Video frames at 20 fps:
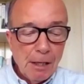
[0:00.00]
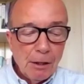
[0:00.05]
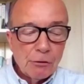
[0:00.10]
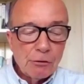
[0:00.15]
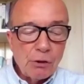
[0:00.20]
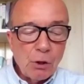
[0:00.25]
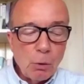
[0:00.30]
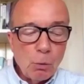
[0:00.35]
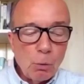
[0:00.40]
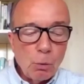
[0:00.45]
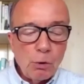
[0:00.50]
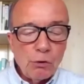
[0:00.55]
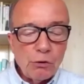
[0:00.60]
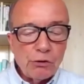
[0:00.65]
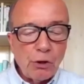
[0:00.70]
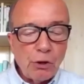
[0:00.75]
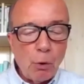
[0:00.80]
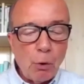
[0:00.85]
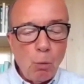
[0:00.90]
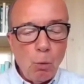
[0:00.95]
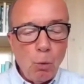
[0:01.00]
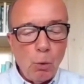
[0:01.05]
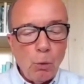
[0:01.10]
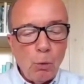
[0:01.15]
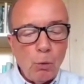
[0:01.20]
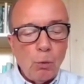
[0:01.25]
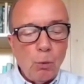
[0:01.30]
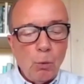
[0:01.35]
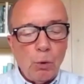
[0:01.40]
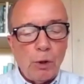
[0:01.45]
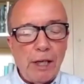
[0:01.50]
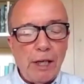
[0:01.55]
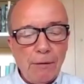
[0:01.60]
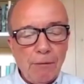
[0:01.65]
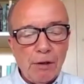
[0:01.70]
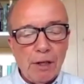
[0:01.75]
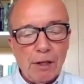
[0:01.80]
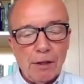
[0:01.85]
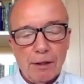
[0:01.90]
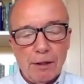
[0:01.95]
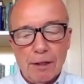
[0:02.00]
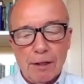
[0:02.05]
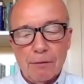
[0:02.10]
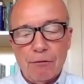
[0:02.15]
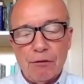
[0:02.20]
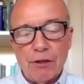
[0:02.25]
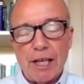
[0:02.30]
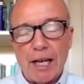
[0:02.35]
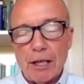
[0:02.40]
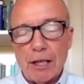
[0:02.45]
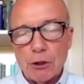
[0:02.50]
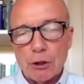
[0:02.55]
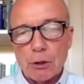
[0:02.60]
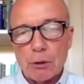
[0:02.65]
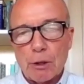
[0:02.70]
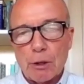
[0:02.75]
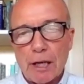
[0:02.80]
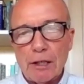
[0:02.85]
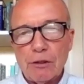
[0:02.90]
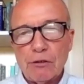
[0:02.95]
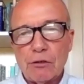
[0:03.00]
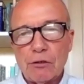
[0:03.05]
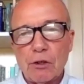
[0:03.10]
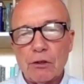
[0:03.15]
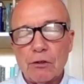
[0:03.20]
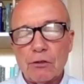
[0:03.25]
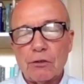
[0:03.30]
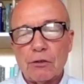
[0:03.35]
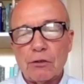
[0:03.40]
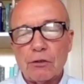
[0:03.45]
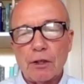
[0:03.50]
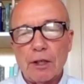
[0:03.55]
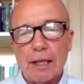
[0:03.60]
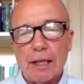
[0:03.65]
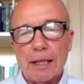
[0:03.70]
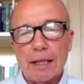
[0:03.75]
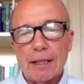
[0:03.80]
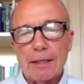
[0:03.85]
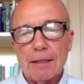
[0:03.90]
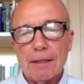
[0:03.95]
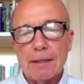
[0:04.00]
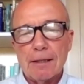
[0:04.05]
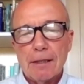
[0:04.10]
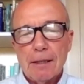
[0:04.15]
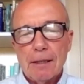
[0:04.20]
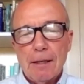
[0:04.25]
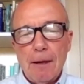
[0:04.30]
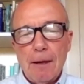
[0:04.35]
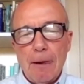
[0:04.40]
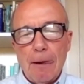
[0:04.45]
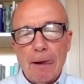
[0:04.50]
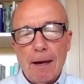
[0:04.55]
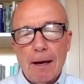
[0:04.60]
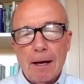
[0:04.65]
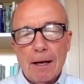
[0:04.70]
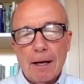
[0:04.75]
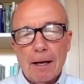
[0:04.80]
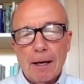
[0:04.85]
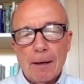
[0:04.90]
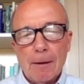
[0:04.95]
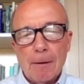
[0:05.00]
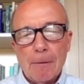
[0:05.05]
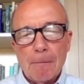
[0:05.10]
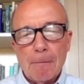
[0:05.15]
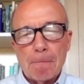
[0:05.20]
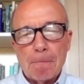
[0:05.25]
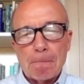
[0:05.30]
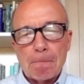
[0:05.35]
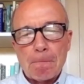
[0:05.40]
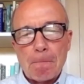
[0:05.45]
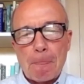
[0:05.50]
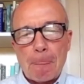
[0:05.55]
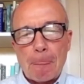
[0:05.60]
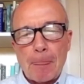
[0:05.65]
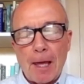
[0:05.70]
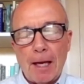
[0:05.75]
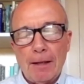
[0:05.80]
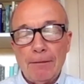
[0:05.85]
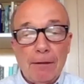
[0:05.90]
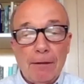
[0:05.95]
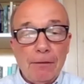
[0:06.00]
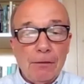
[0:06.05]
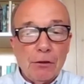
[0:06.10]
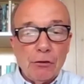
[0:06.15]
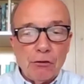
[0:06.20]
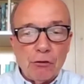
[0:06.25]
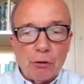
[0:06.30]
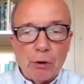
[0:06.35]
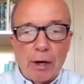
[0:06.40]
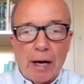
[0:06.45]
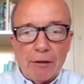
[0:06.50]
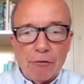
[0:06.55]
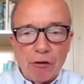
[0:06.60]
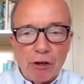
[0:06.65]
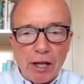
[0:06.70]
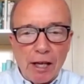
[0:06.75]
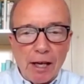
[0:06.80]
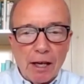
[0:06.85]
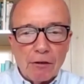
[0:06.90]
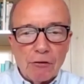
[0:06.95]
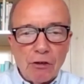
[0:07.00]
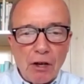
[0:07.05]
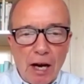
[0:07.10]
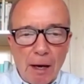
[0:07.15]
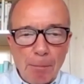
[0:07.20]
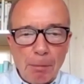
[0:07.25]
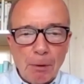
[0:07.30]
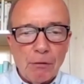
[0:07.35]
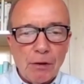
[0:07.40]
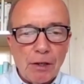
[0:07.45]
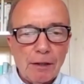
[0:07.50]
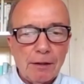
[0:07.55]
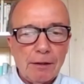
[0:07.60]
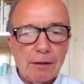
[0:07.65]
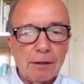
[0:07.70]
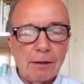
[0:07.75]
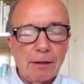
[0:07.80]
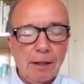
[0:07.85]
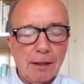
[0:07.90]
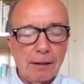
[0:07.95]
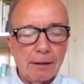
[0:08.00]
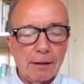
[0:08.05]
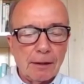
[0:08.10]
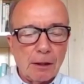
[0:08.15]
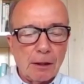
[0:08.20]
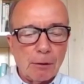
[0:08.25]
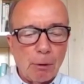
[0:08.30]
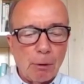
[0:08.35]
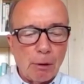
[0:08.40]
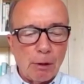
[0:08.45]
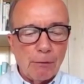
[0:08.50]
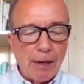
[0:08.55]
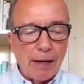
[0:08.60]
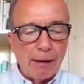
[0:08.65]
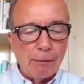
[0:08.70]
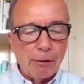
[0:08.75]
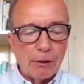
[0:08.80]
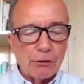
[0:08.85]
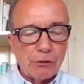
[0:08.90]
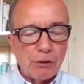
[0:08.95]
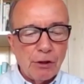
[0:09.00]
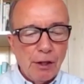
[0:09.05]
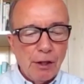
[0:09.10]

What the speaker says: So given the financial crisis and then this tragedy on top of it and the coronavirus,